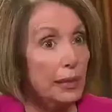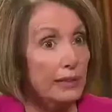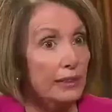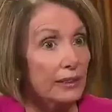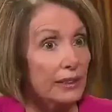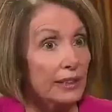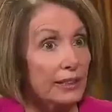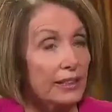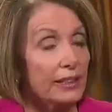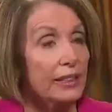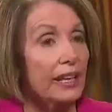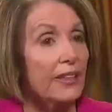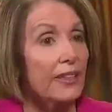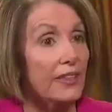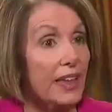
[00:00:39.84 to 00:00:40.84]
regulated,
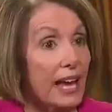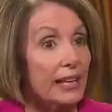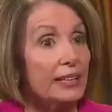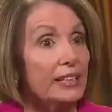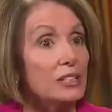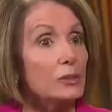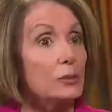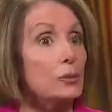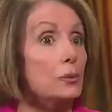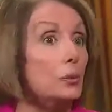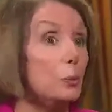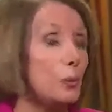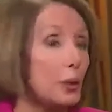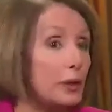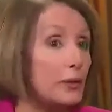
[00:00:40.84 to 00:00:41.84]
and that is
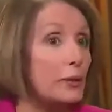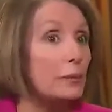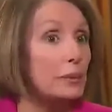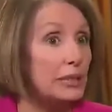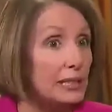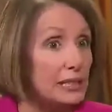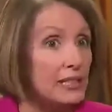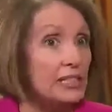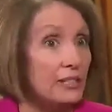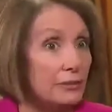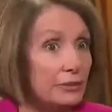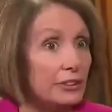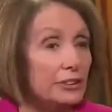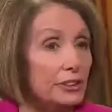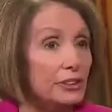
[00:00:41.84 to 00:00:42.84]
one of the biggest
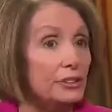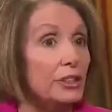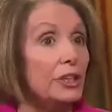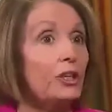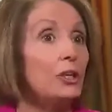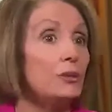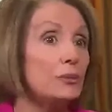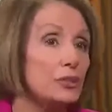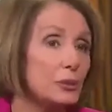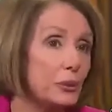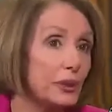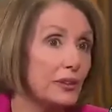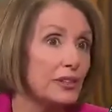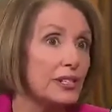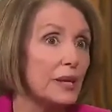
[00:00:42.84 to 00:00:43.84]
differences
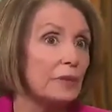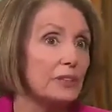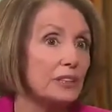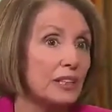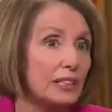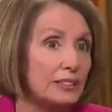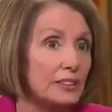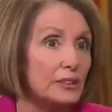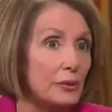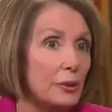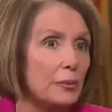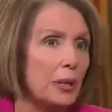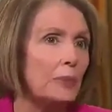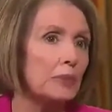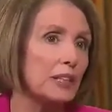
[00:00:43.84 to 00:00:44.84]
between the Democrats and
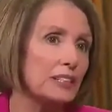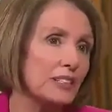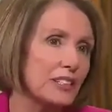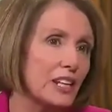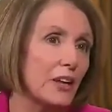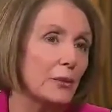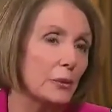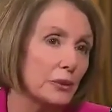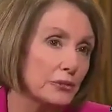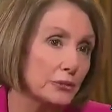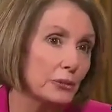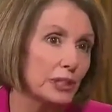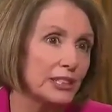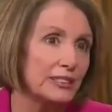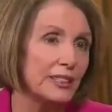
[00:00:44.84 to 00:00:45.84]
the Republicans. Another one,
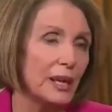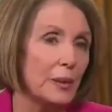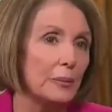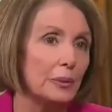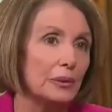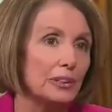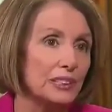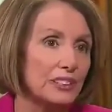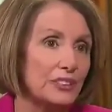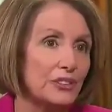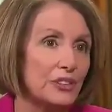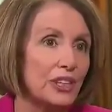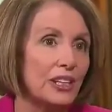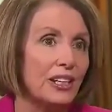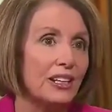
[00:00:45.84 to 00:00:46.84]
for example,
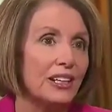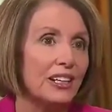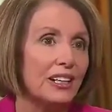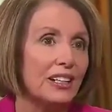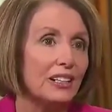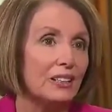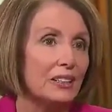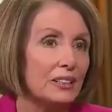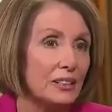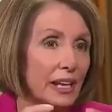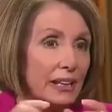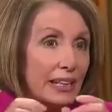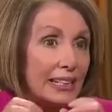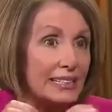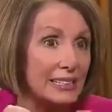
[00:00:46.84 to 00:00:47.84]
is
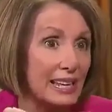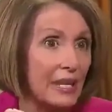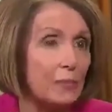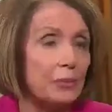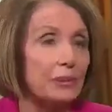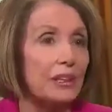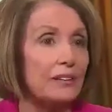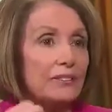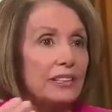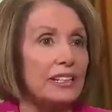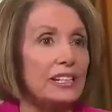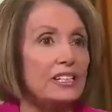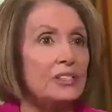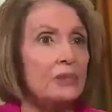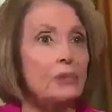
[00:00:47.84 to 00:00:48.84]
an example of
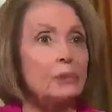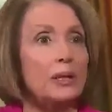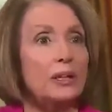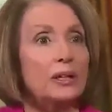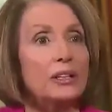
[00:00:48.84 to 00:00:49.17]
it is